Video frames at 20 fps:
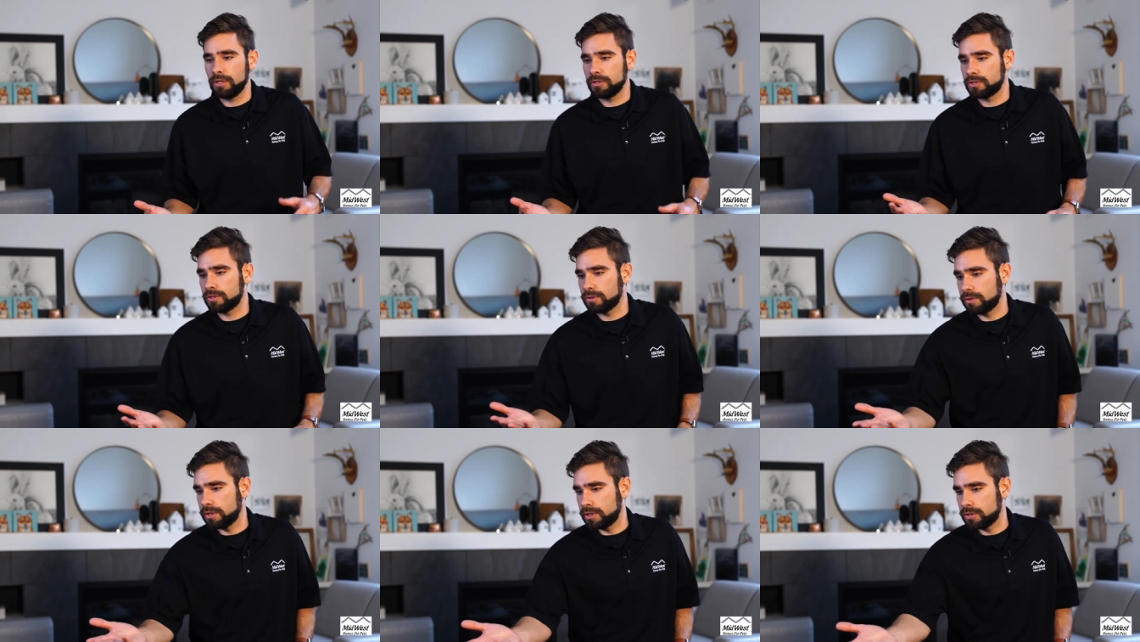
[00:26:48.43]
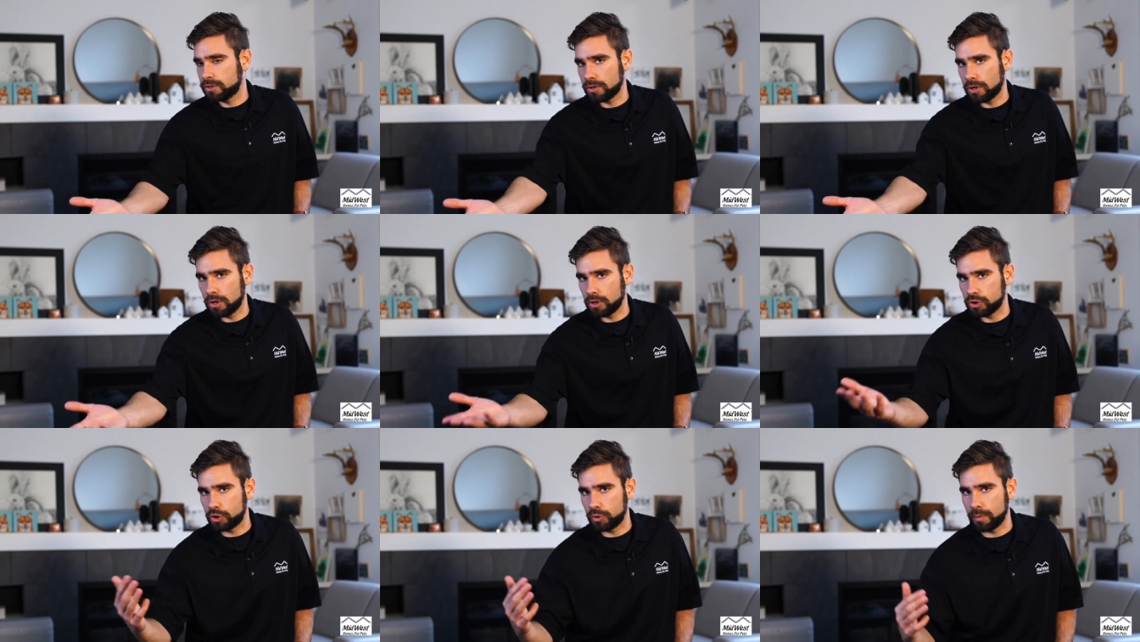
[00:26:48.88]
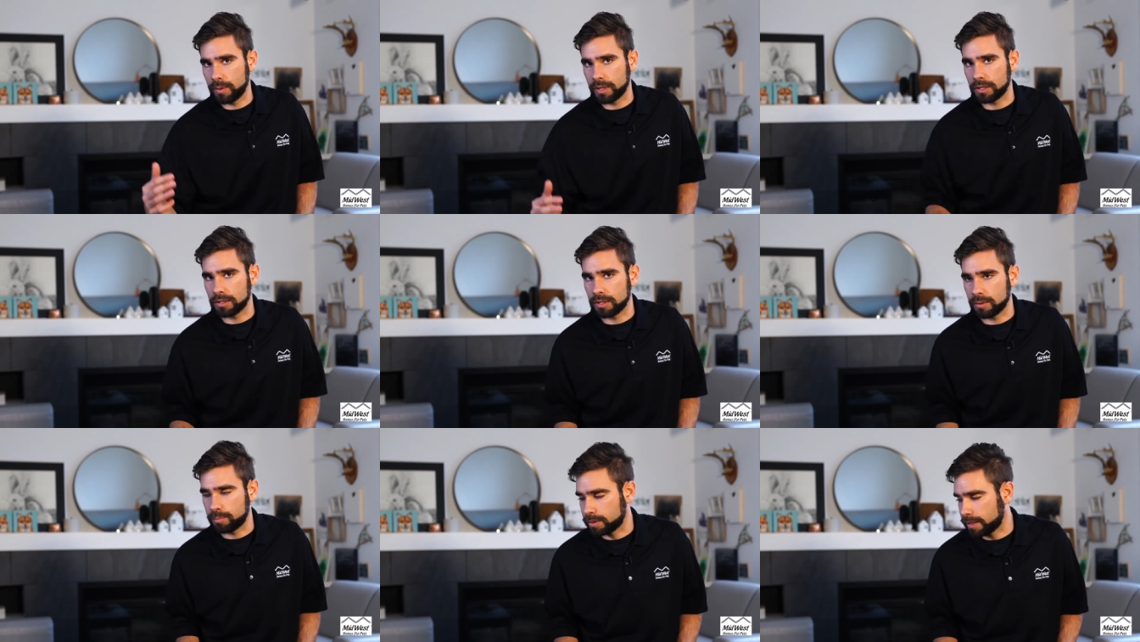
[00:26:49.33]
and so they start
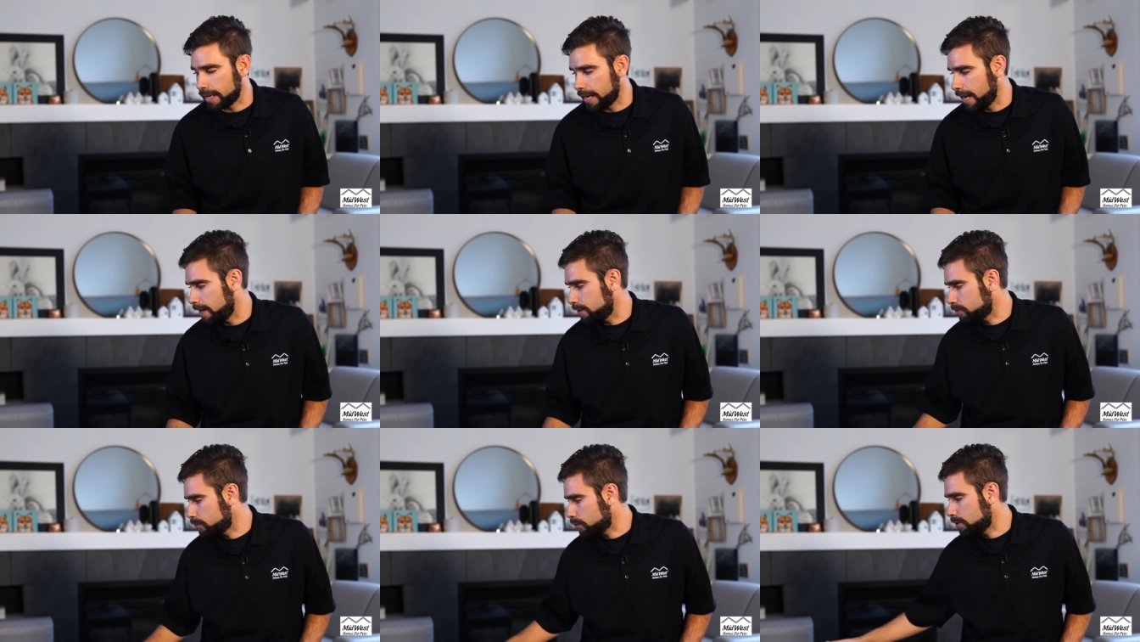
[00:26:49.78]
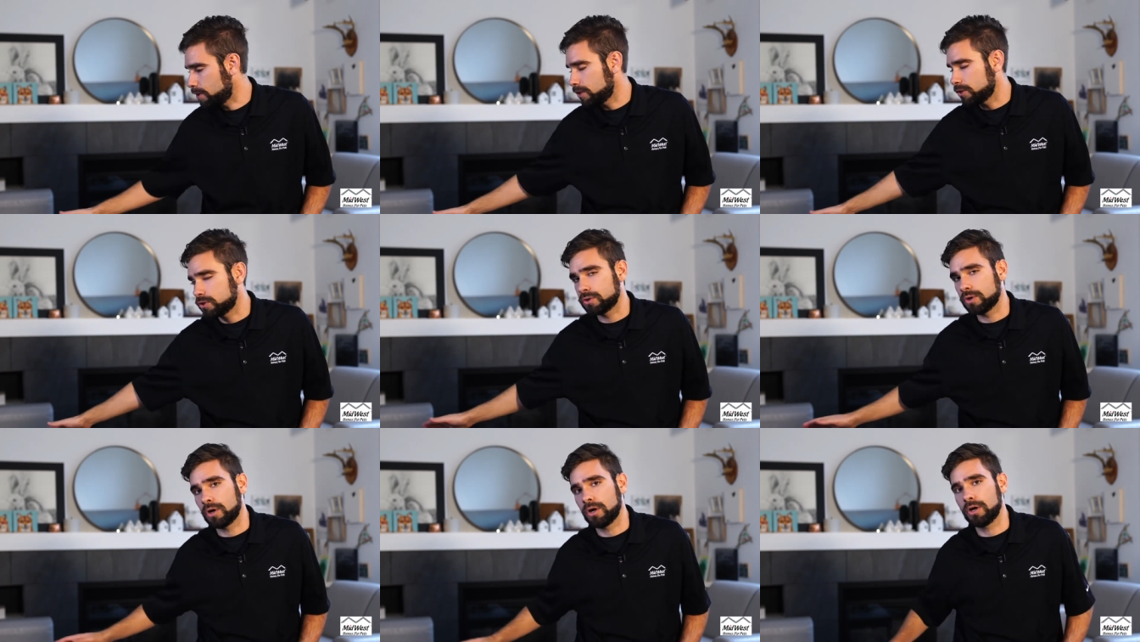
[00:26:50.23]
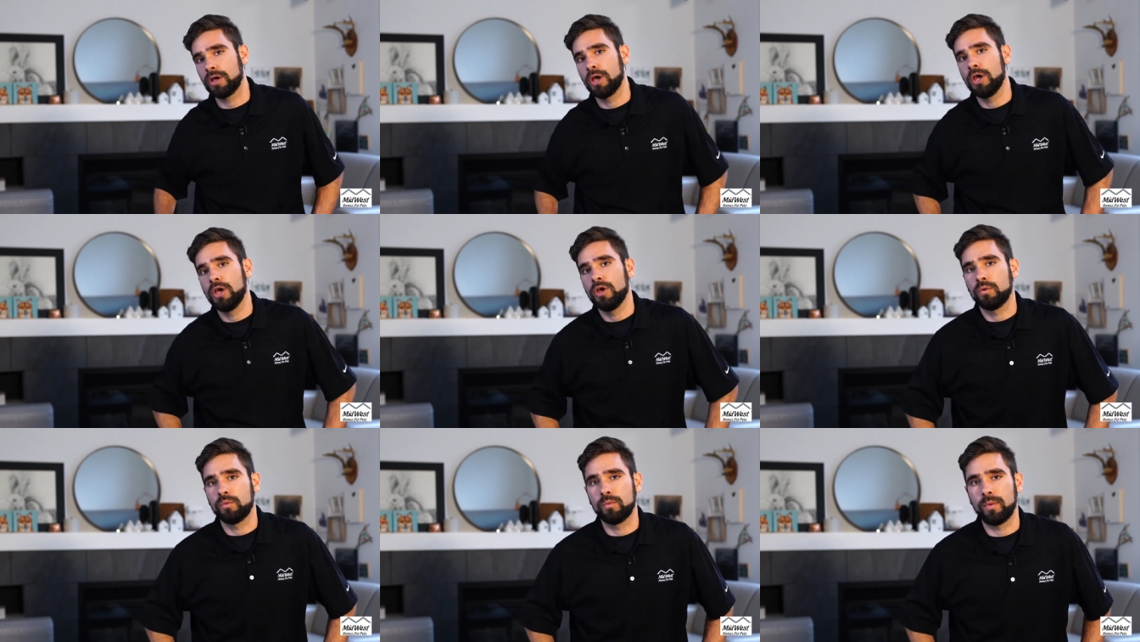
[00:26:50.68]
chewing on the plant or they start
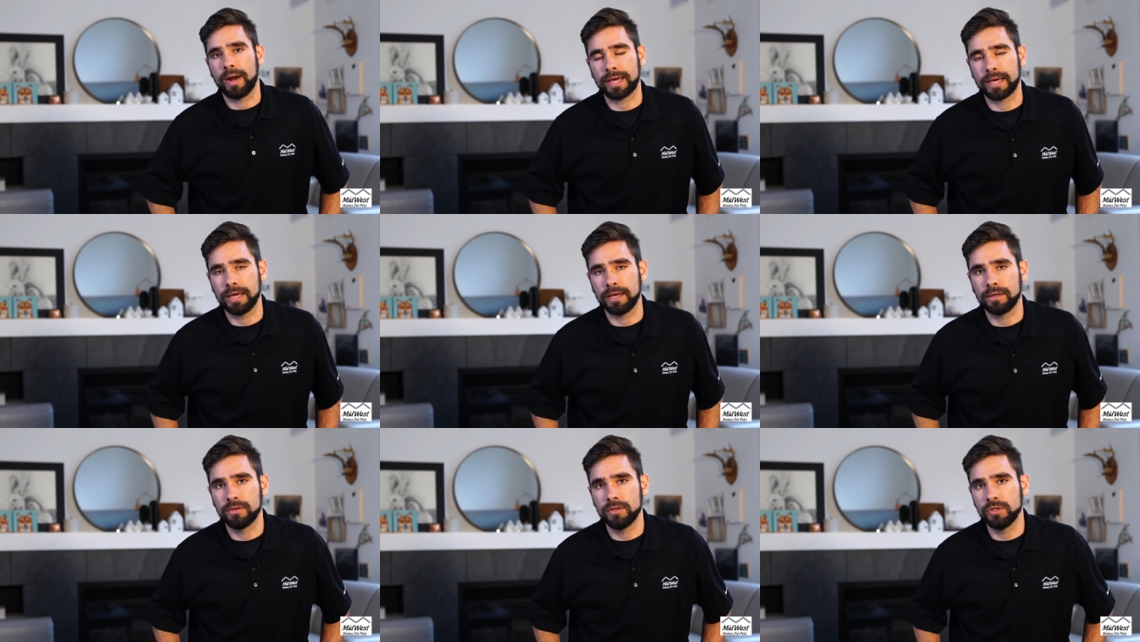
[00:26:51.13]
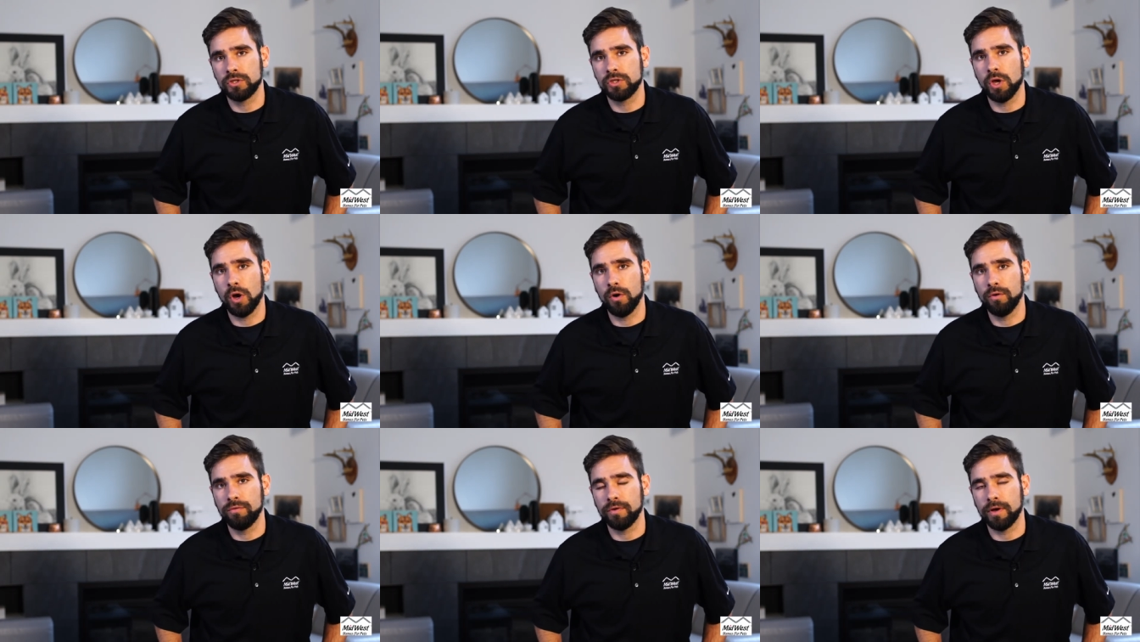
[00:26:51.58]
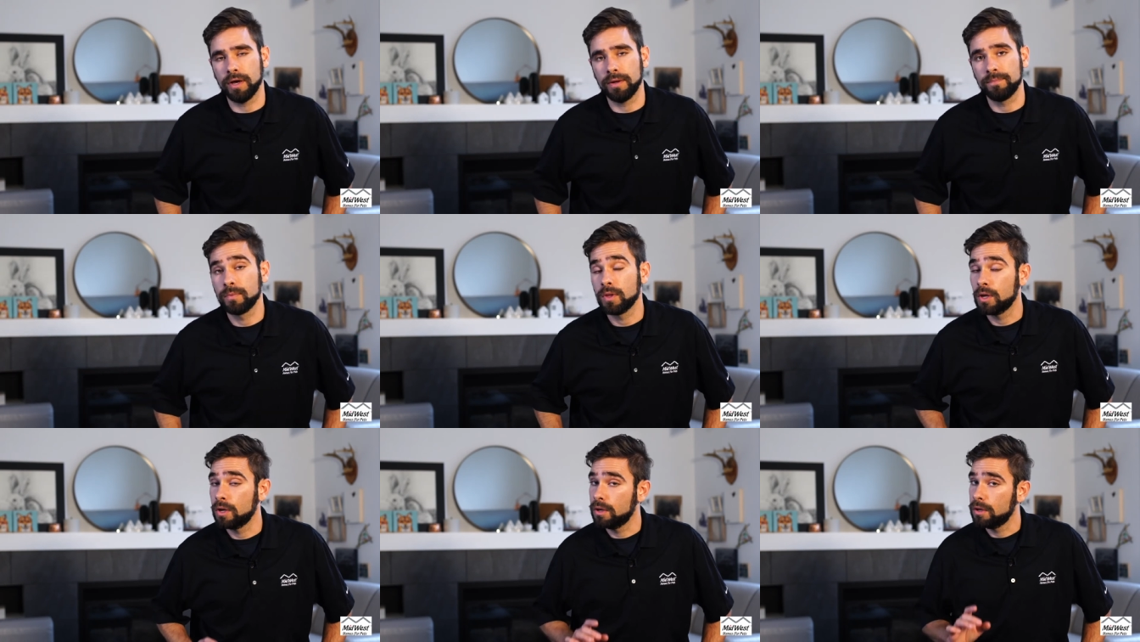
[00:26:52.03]
wrecking the sofa.